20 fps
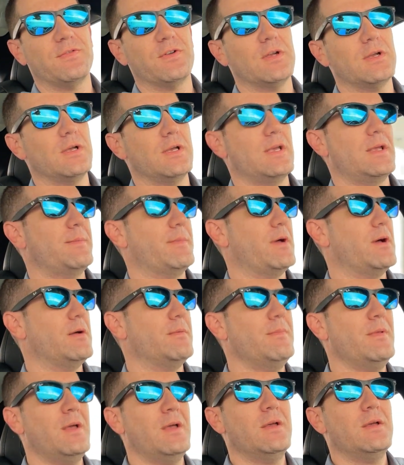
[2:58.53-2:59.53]
via
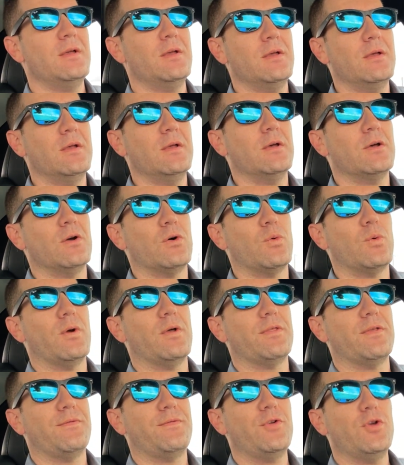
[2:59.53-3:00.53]
email
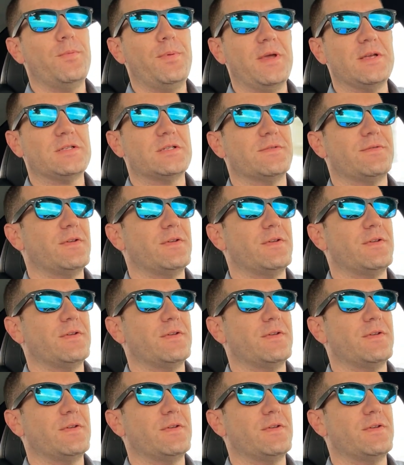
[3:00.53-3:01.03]
with a few pieces of